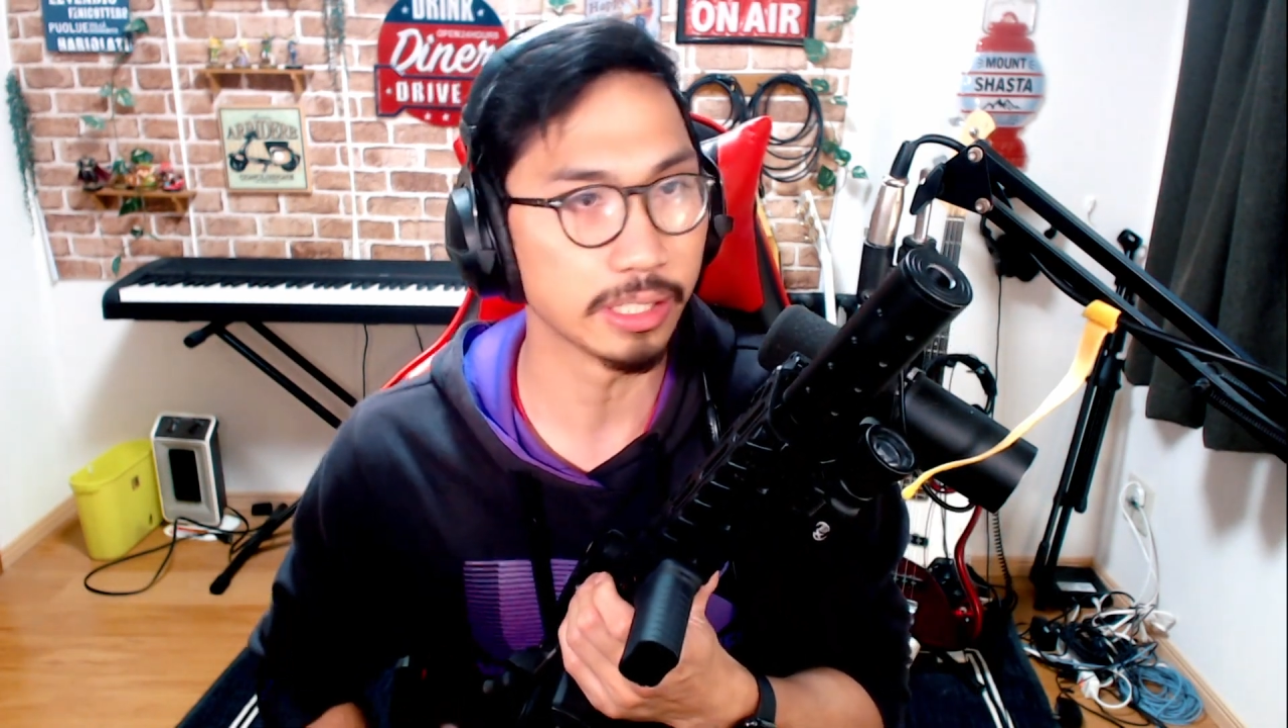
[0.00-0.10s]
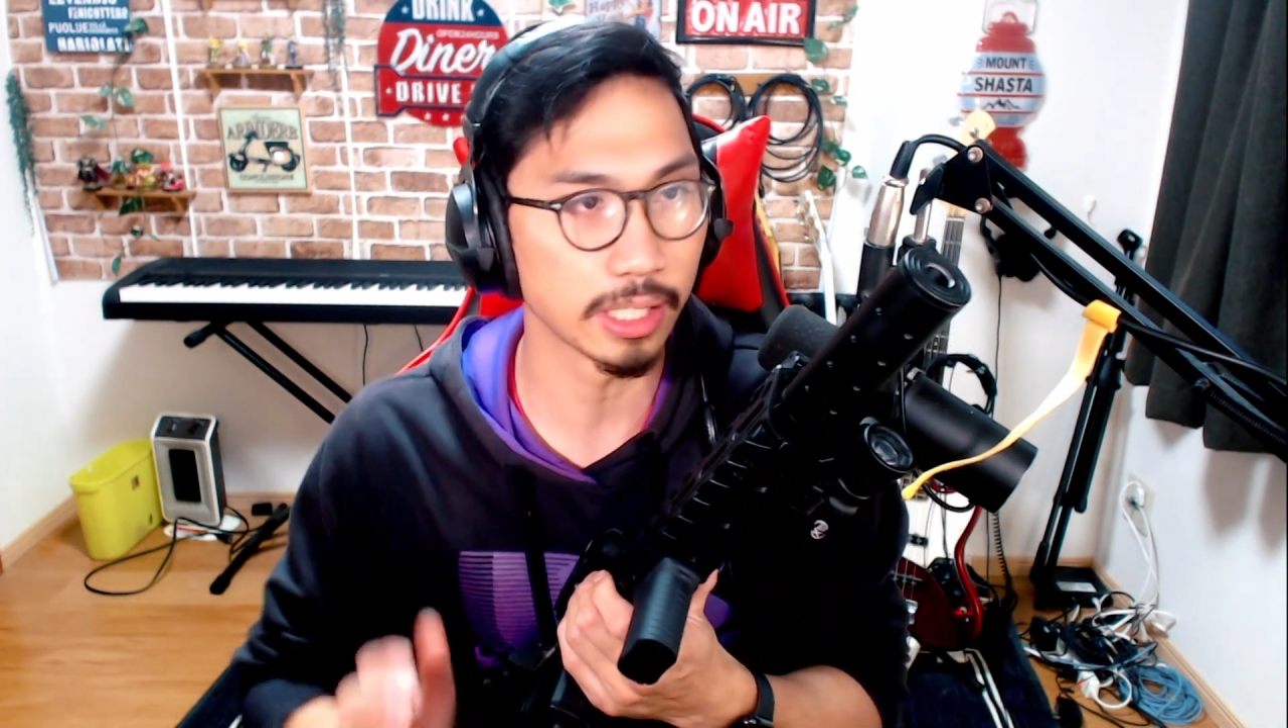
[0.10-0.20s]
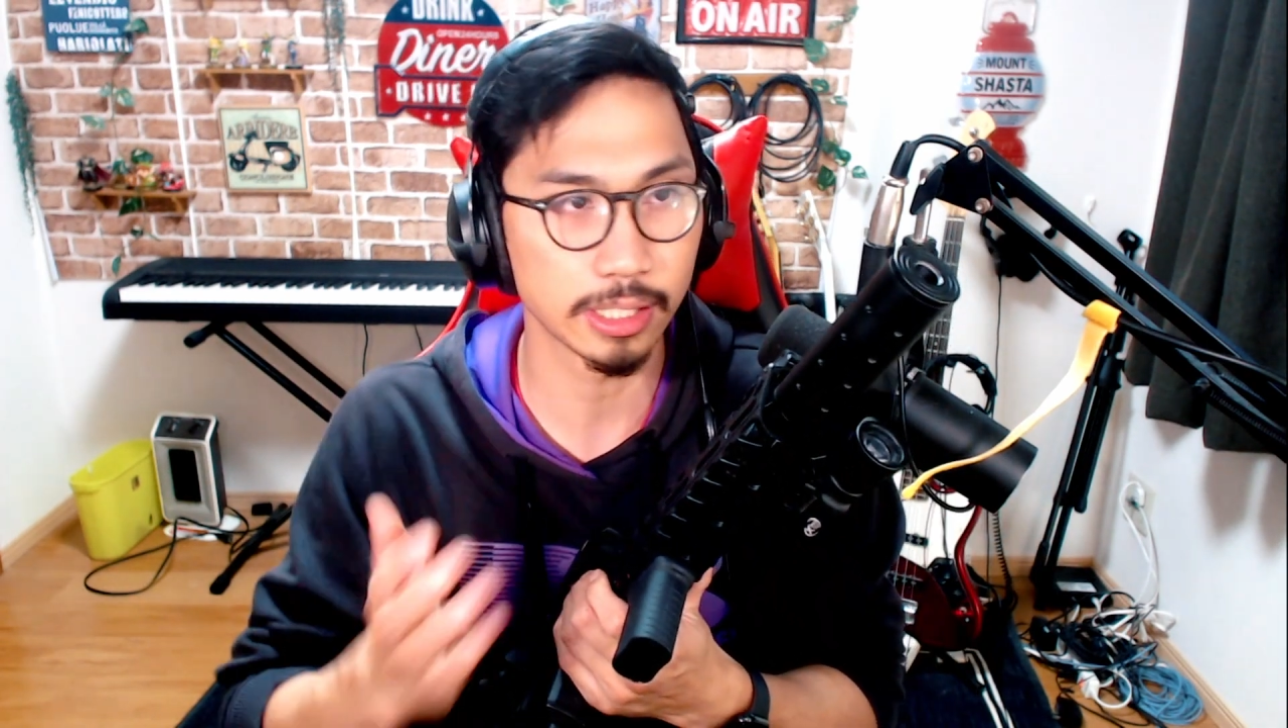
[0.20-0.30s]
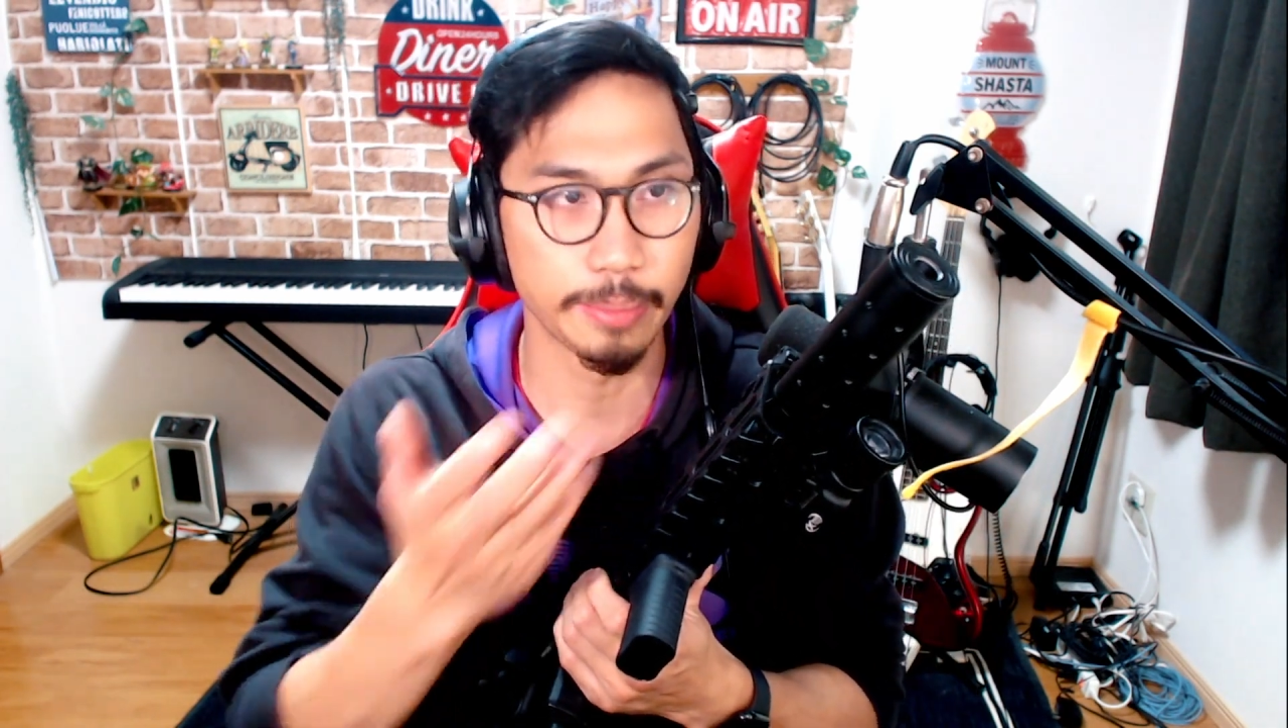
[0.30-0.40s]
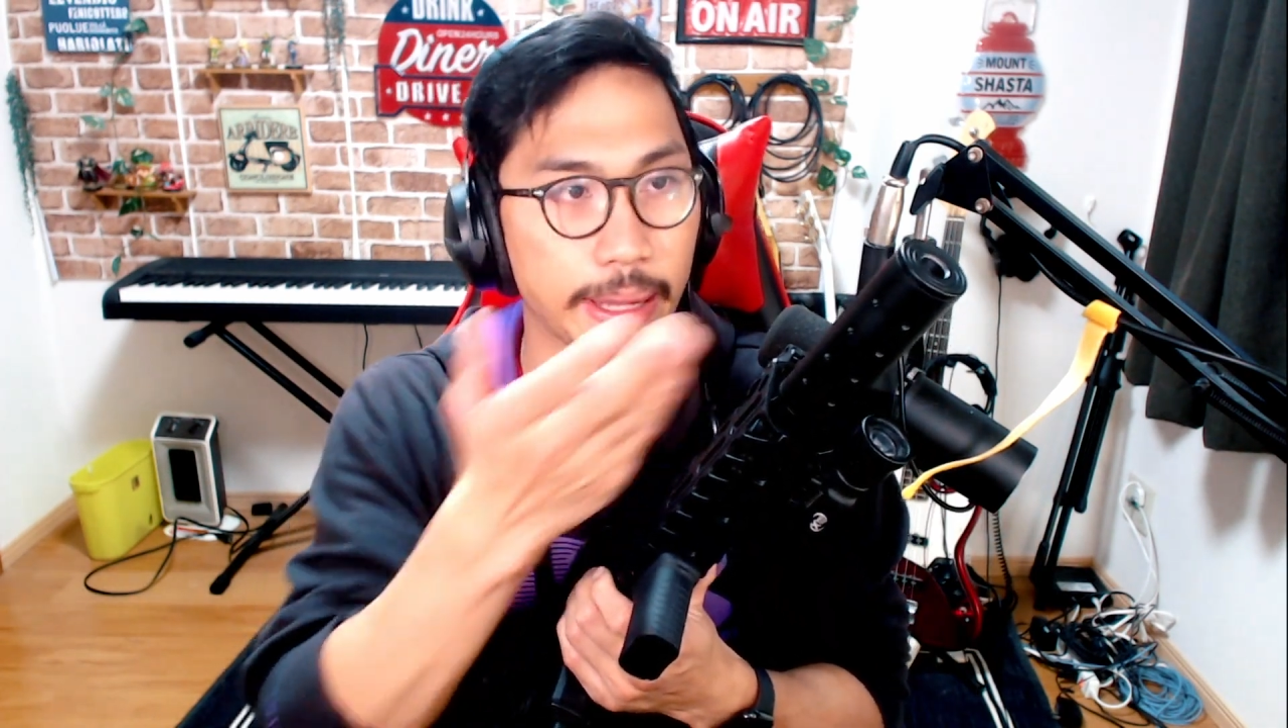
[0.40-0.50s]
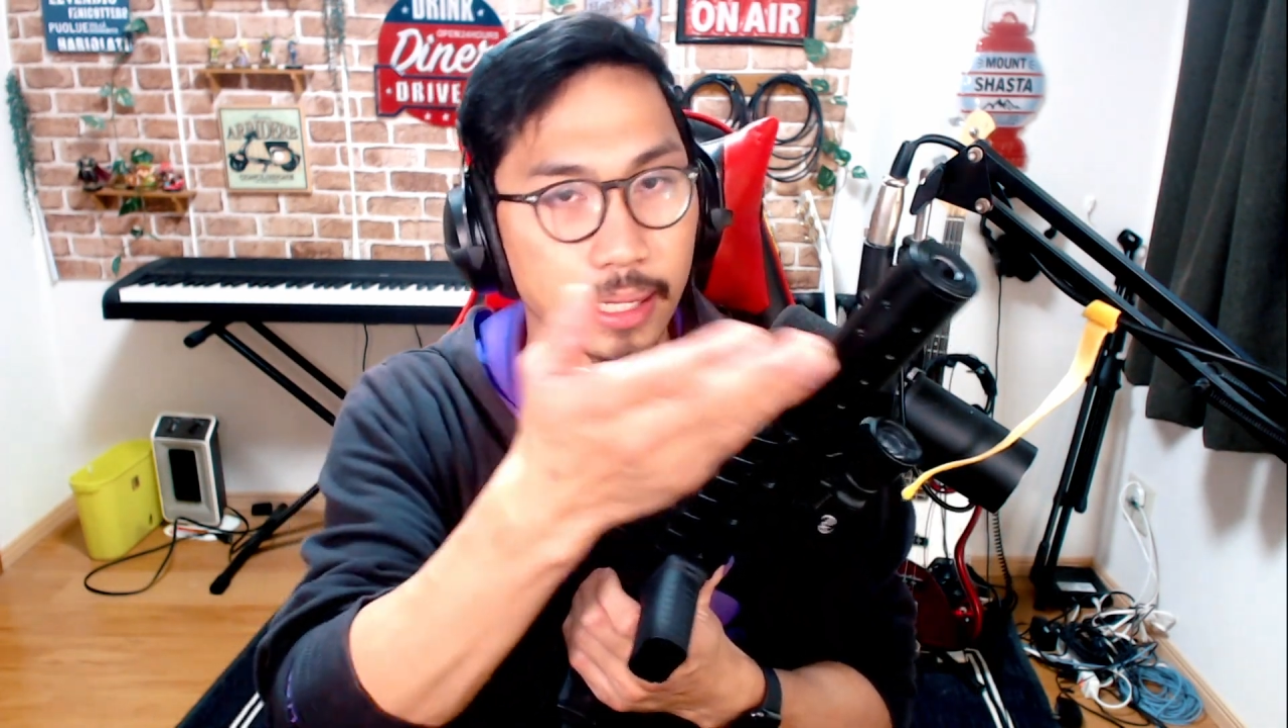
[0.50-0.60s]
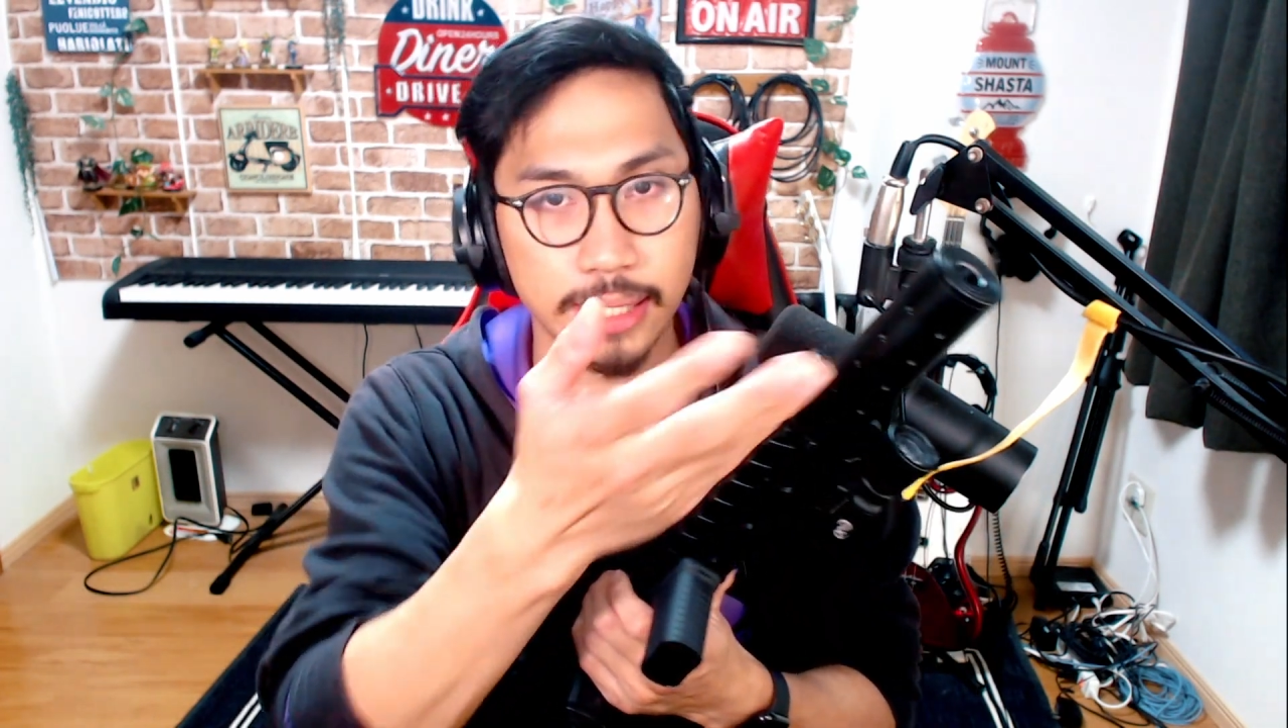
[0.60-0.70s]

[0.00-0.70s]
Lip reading: just to make it